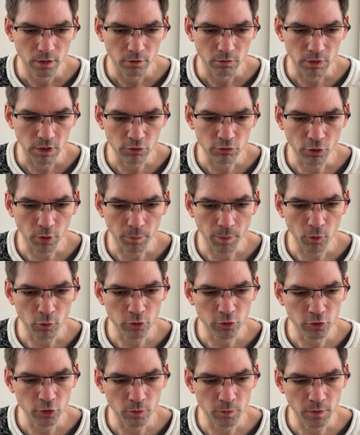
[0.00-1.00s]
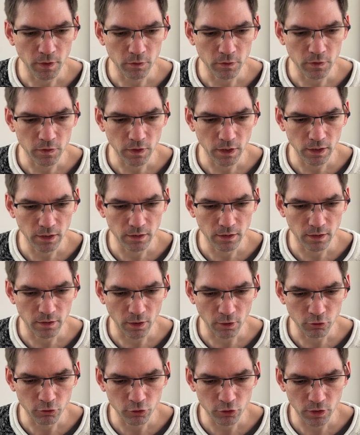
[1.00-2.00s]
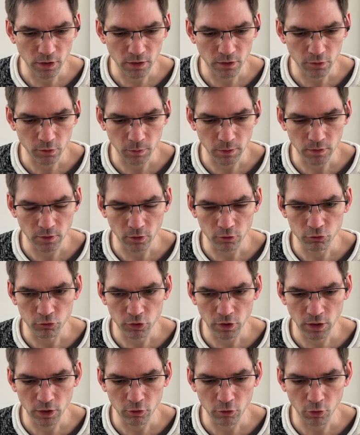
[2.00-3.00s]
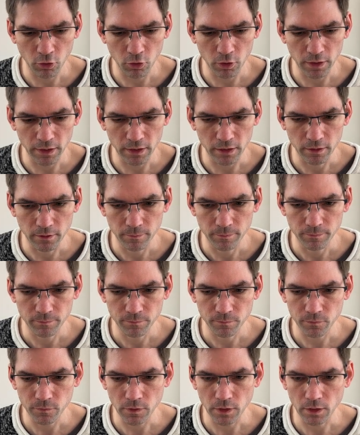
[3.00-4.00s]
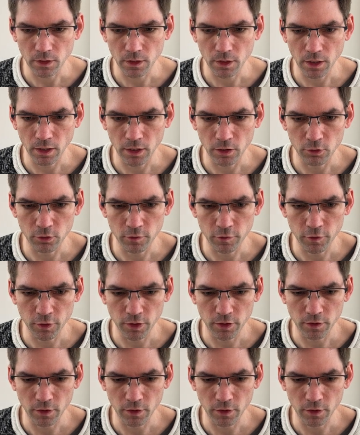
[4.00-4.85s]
We drop all cubes outside the dungeon, so we're dungeon crawling. Okay, going through a